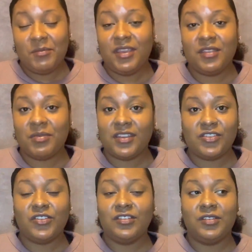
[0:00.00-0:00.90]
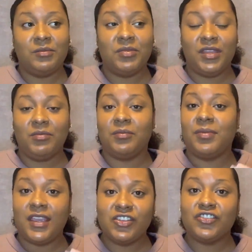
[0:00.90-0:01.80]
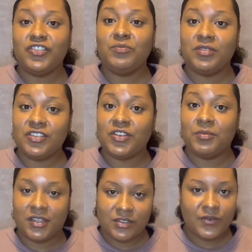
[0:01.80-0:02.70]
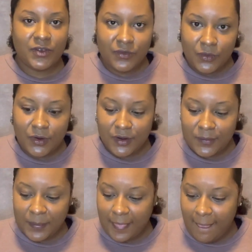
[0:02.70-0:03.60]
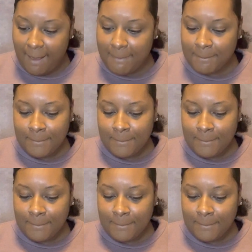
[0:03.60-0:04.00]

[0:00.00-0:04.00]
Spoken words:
Be the best you can be, but make sure you put your best foot forward, okay?